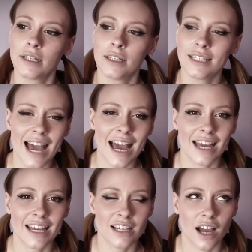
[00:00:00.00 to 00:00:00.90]

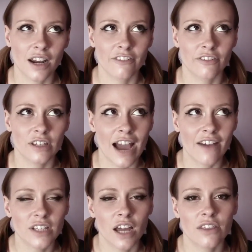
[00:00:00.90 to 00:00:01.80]
yeah, it kind of, you
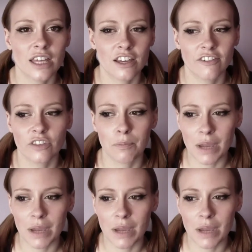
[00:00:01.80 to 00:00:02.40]
have to kind of think of the